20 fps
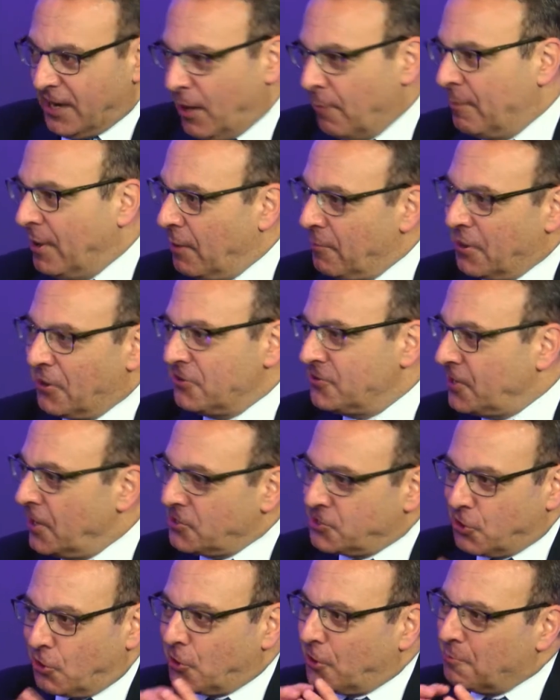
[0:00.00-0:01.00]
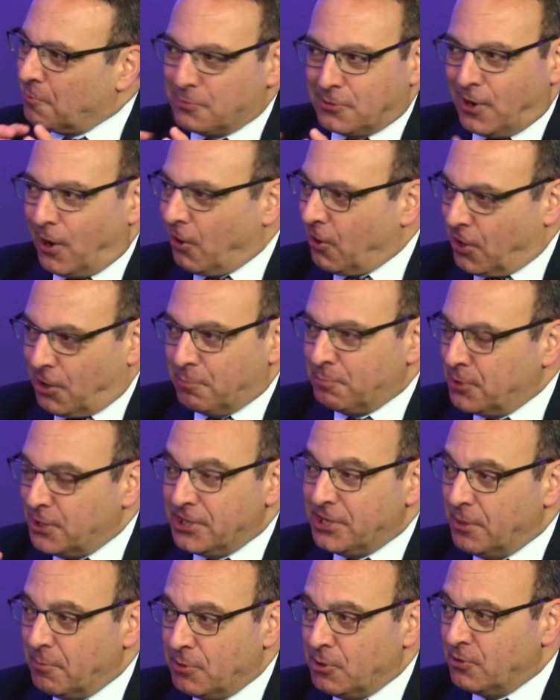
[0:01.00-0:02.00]
Now, bare metal stents aren't
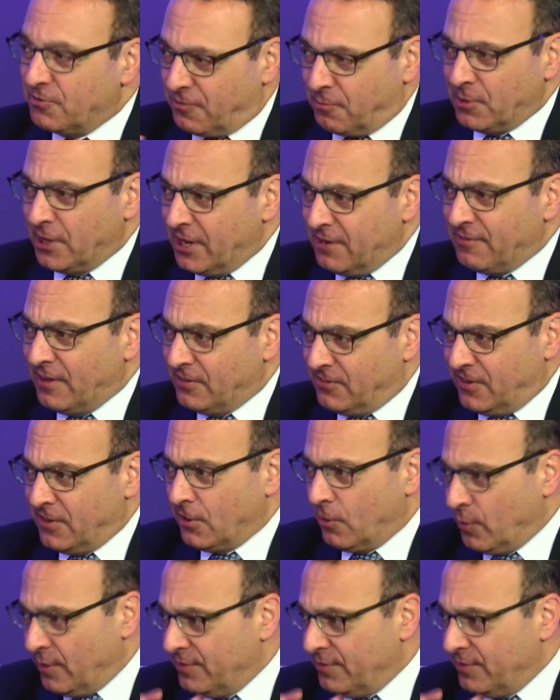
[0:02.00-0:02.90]
completely immune from late events either.